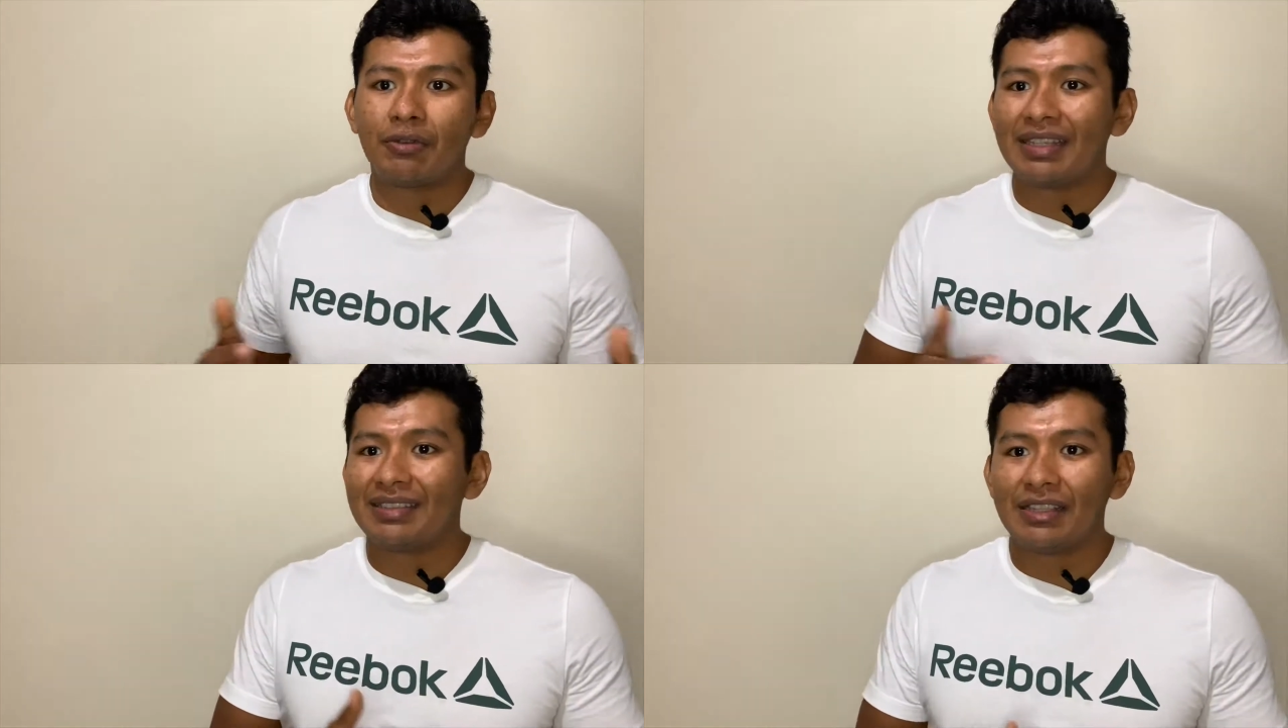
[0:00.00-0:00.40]

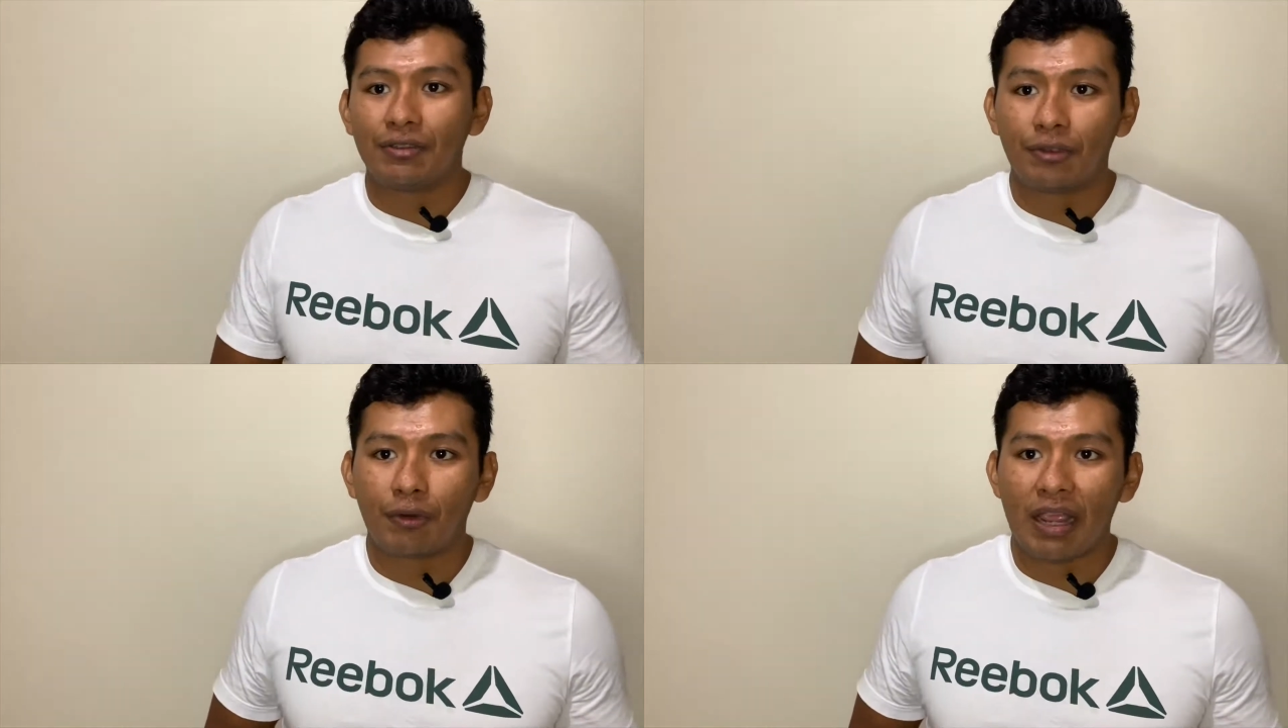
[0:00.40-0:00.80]
as they
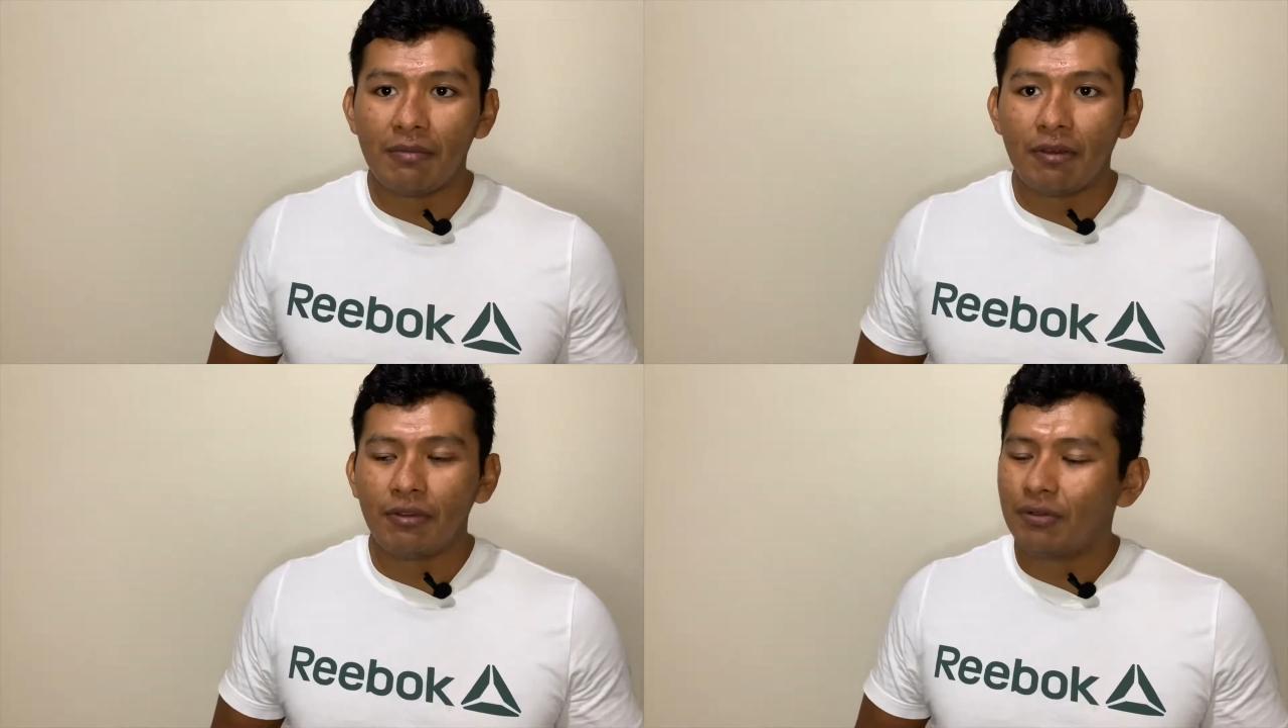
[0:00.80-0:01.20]
subscribe.
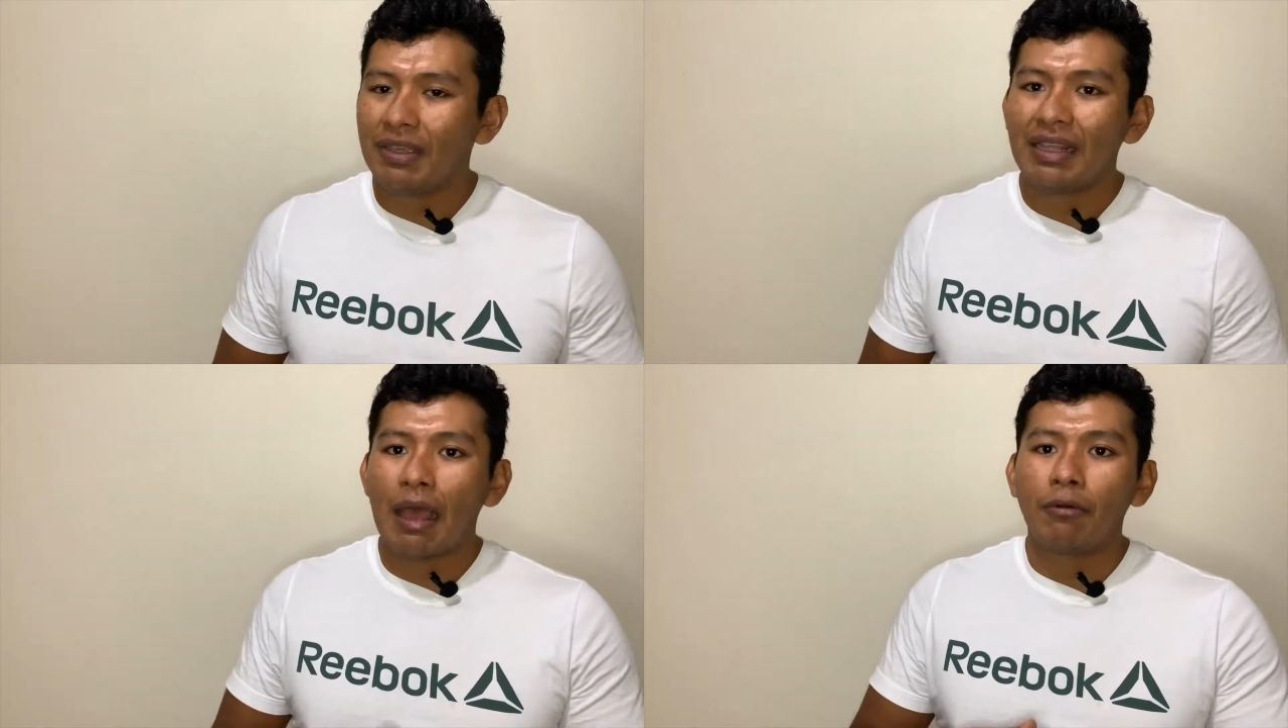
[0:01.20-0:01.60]
No, you
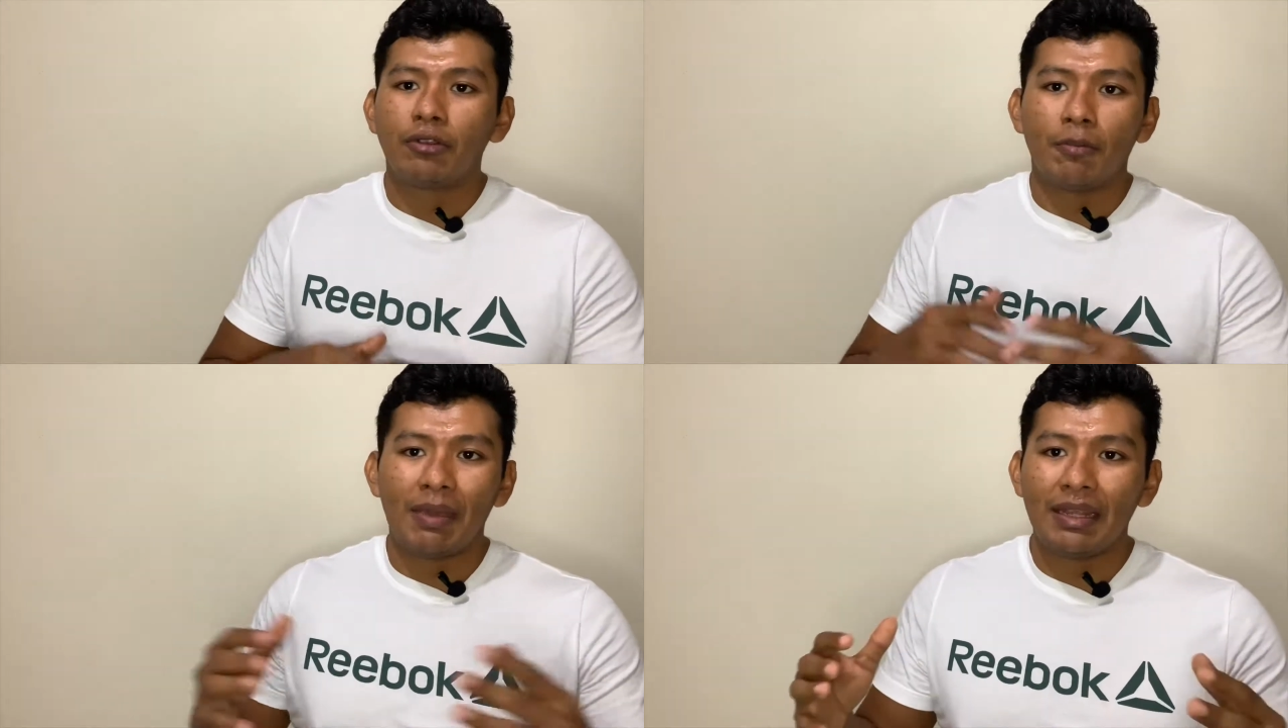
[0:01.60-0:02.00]
can automate